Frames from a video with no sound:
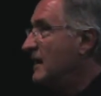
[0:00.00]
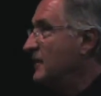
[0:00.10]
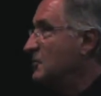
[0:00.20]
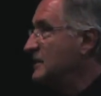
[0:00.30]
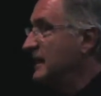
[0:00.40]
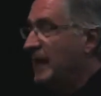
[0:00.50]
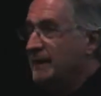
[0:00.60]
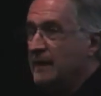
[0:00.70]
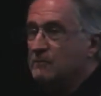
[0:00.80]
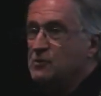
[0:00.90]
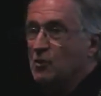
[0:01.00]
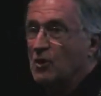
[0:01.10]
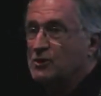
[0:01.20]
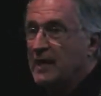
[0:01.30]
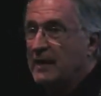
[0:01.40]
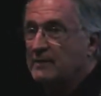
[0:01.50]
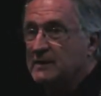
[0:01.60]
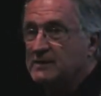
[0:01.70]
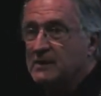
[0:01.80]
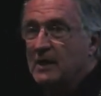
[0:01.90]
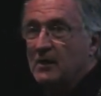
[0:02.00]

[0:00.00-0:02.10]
there was a guy named George Hamans